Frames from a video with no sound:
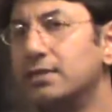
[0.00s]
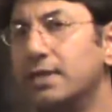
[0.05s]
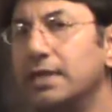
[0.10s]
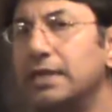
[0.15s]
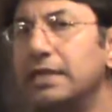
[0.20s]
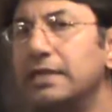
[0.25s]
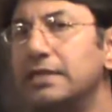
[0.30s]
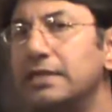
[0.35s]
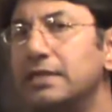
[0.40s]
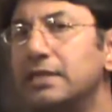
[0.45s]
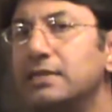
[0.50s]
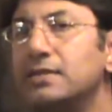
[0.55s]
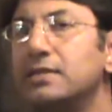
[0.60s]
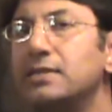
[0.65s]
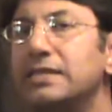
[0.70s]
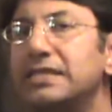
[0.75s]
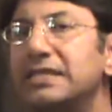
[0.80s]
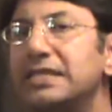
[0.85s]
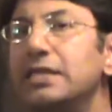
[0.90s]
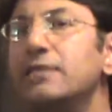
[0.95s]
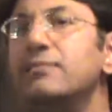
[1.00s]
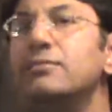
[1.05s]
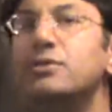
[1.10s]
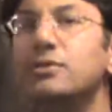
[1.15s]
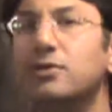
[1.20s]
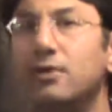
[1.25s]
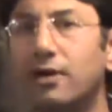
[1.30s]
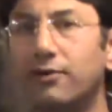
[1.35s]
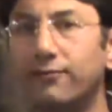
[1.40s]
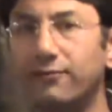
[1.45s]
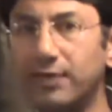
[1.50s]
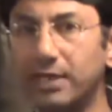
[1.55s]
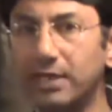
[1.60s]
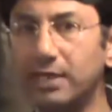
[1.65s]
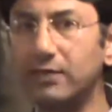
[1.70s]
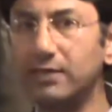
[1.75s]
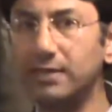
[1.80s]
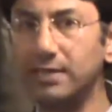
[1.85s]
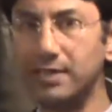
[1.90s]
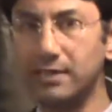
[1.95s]
or at least it doesn't seem to offer
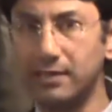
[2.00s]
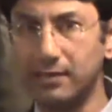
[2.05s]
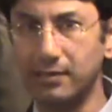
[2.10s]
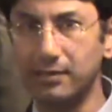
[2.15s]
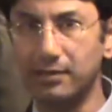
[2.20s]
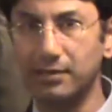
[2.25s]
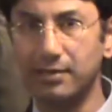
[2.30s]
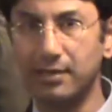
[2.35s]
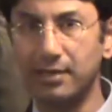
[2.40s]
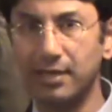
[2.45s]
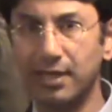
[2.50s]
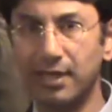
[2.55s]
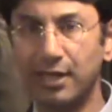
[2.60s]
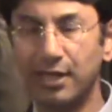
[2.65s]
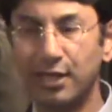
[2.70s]
any resistance.